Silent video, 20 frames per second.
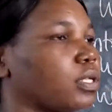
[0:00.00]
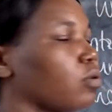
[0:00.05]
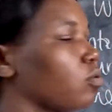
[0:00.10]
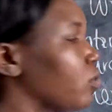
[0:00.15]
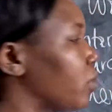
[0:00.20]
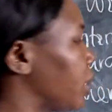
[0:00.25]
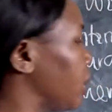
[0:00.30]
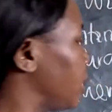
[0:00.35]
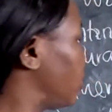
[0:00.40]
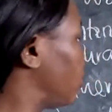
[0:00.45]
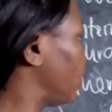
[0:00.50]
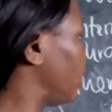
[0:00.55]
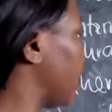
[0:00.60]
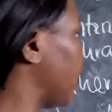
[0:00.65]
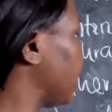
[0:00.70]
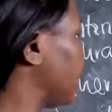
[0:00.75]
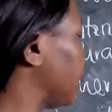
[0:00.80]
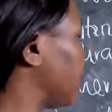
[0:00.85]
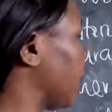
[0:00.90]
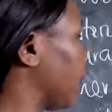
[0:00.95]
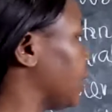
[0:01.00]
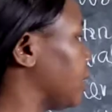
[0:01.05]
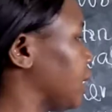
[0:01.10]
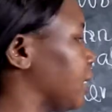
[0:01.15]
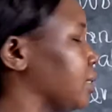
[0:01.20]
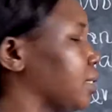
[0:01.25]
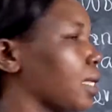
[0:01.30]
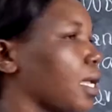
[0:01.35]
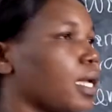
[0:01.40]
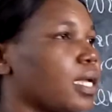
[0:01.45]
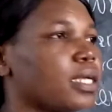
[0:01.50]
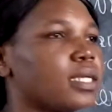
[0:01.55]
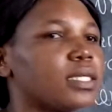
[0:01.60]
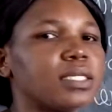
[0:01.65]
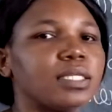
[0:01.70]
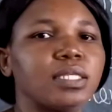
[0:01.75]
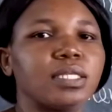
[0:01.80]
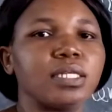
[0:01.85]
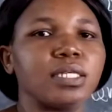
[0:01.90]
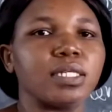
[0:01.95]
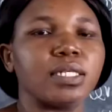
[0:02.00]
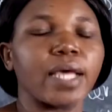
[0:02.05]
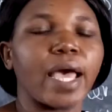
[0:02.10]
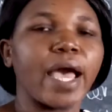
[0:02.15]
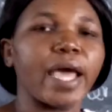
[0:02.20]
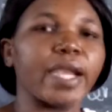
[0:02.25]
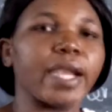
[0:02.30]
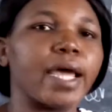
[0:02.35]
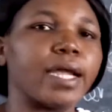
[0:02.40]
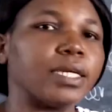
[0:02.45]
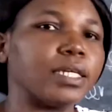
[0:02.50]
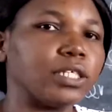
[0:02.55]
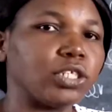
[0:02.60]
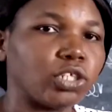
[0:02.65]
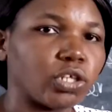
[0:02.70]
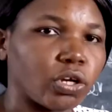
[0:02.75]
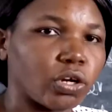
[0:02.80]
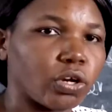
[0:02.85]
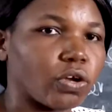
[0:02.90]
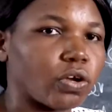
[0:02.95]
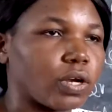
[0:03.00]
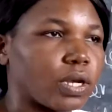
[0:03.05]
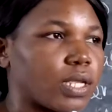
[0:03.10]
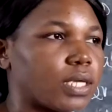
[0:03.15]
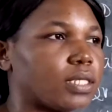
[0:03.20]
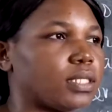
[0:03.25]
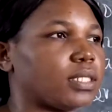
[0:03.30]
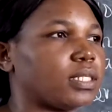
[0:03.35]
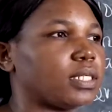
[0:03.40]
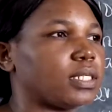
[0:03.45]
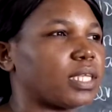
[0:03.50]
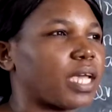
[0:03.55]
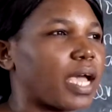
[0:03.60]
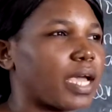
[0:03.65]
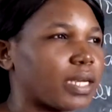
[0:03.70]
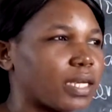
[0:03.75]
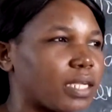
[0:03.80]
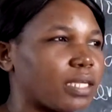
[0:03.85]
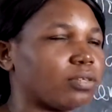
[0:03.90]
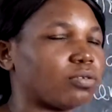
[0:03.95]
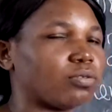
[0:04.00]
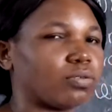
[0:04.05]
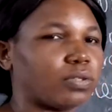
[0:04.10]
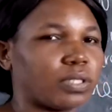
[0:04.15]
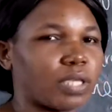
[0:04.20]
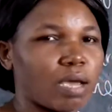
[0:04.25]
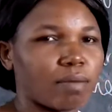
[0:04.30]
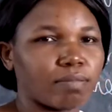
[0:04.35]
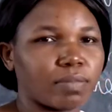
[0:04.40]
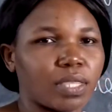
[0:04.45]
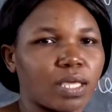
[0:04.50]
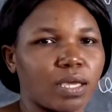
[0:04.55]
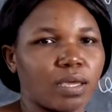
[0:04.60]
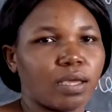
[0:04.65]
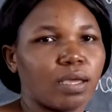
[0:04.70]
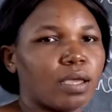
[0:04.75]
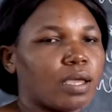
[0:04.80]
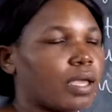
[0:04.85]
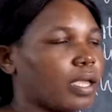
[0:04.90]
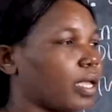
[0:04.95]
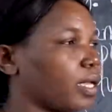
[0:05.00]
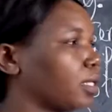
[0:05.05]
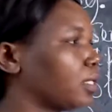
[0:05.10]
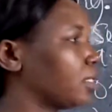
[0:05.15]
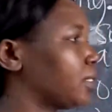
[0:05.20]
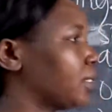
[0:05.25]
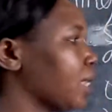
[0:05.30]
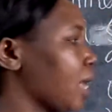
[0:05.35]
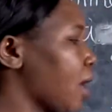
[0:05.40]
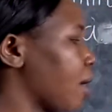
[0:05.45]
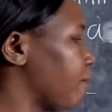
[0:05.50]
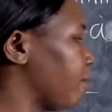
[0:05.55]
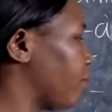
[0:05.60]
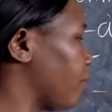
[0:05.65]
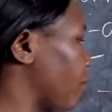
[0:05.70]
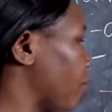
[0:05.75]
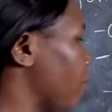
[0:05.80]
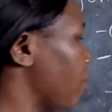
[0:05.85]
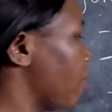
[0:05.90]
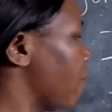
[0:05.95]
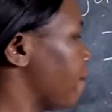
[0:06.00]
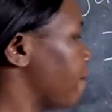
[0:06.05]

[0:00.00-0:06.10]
look into that sentence. Is it an additional? Is it adding to something? Example,